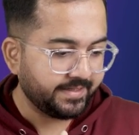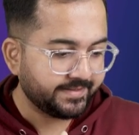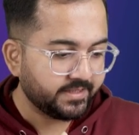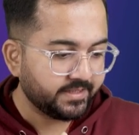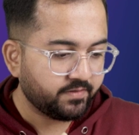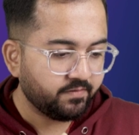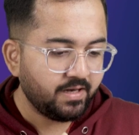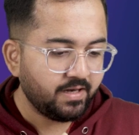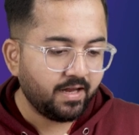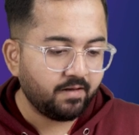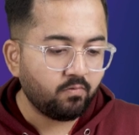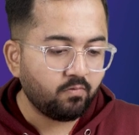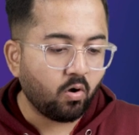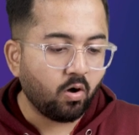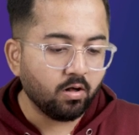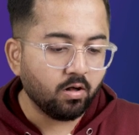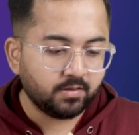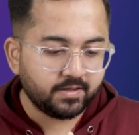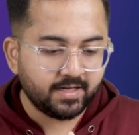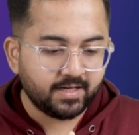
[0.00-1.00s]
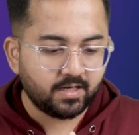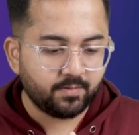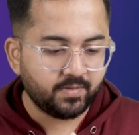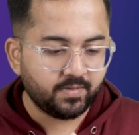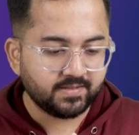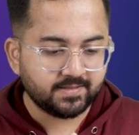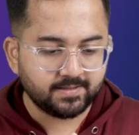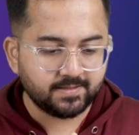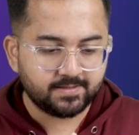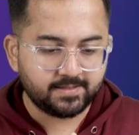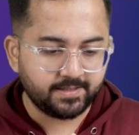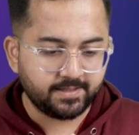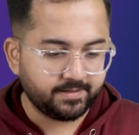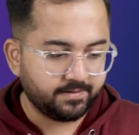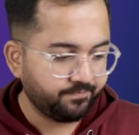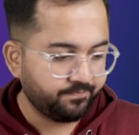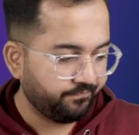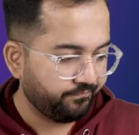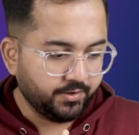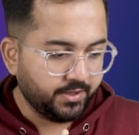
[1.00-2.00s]
as it will have all the elements
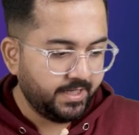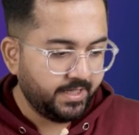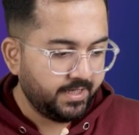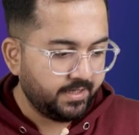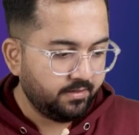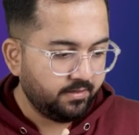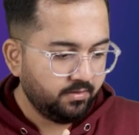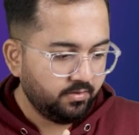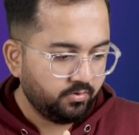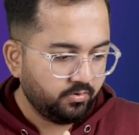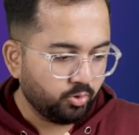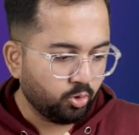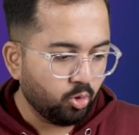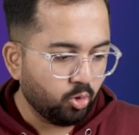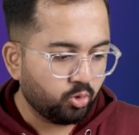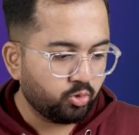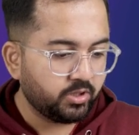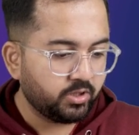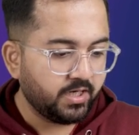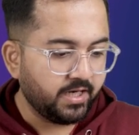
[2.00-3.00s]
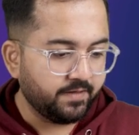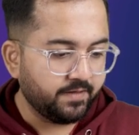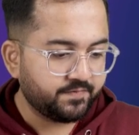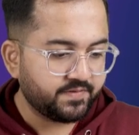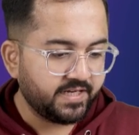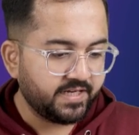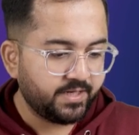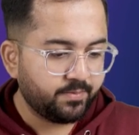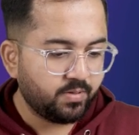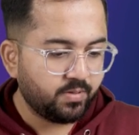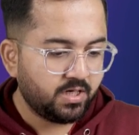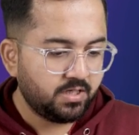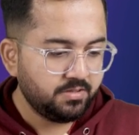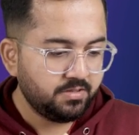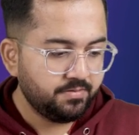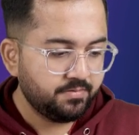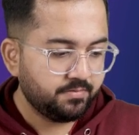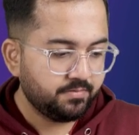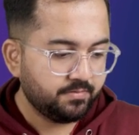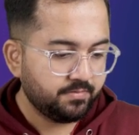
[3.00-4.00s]
inside. Then go to the left
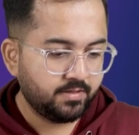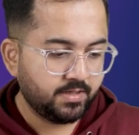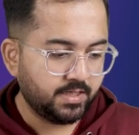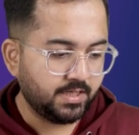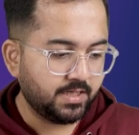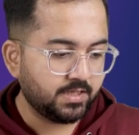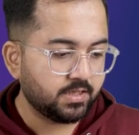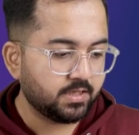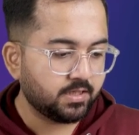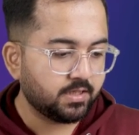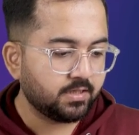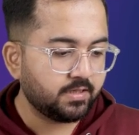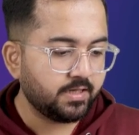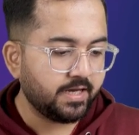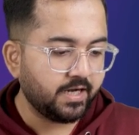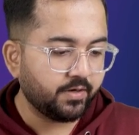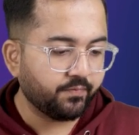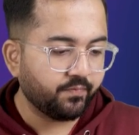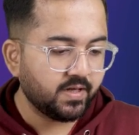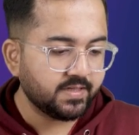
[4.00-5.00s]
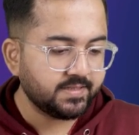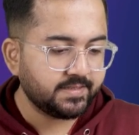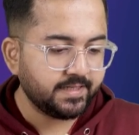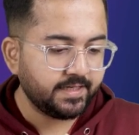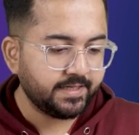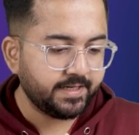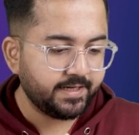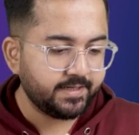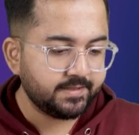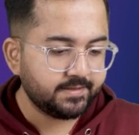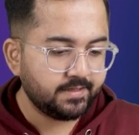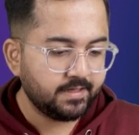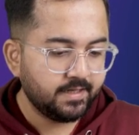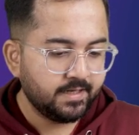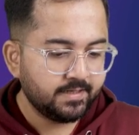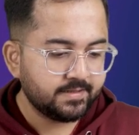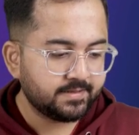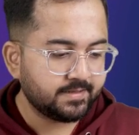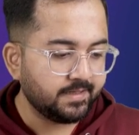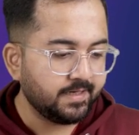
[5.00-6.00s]
sidebar and under the advanced settings,
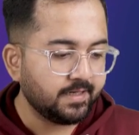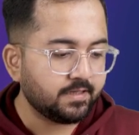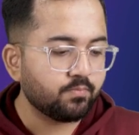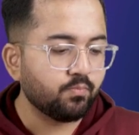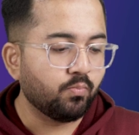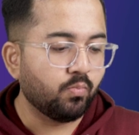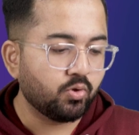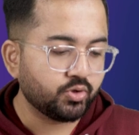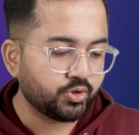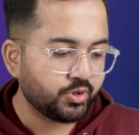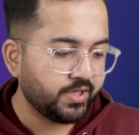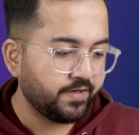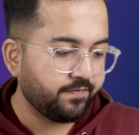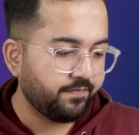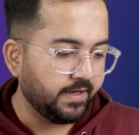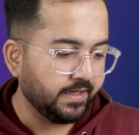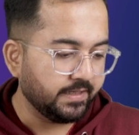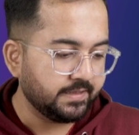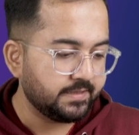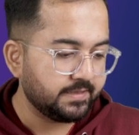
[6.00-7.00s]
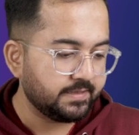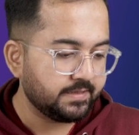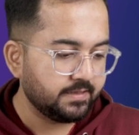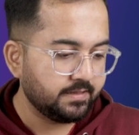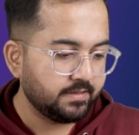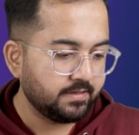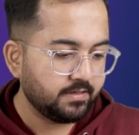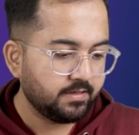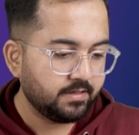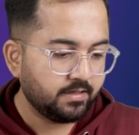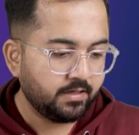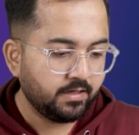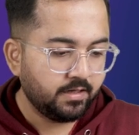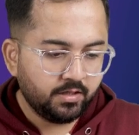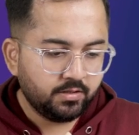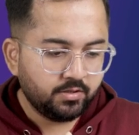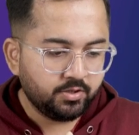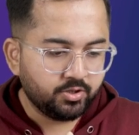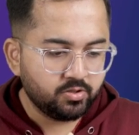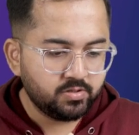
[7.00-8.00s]
select motion effects.
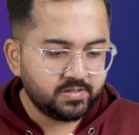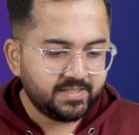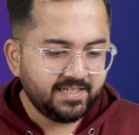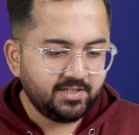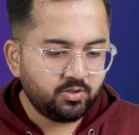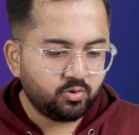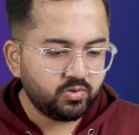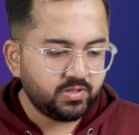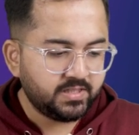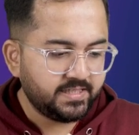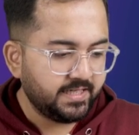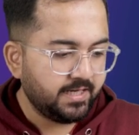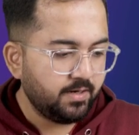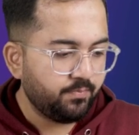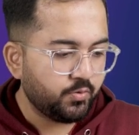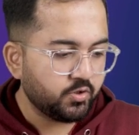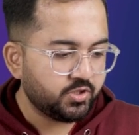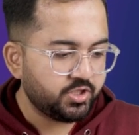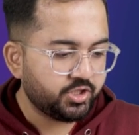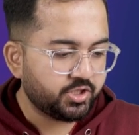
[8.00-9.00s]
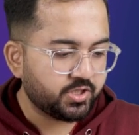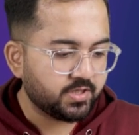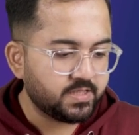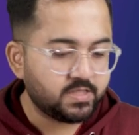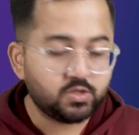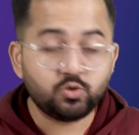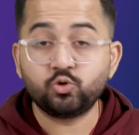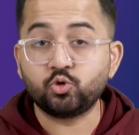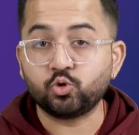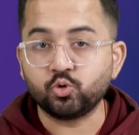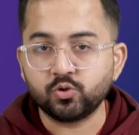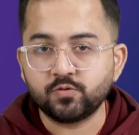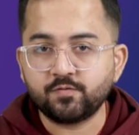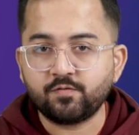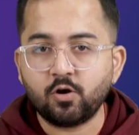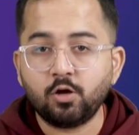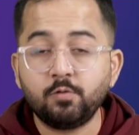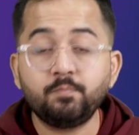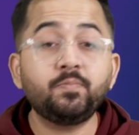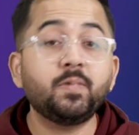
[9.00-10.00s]
You'll see two sticky positions to
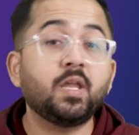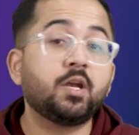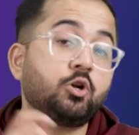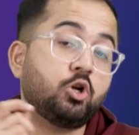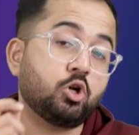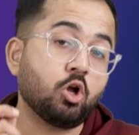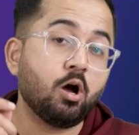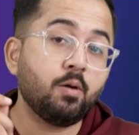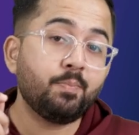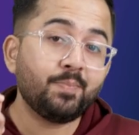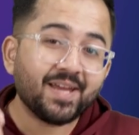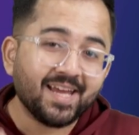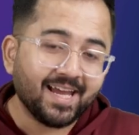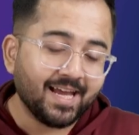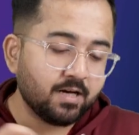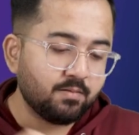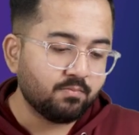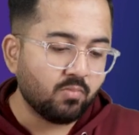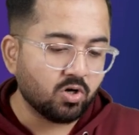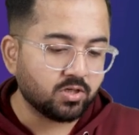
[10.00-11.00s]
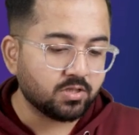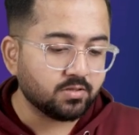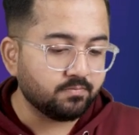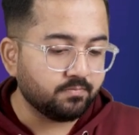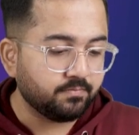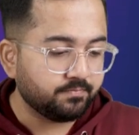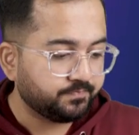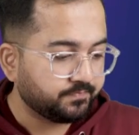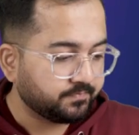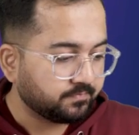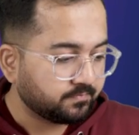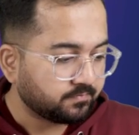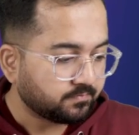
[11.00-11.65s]
choose from top and bottom.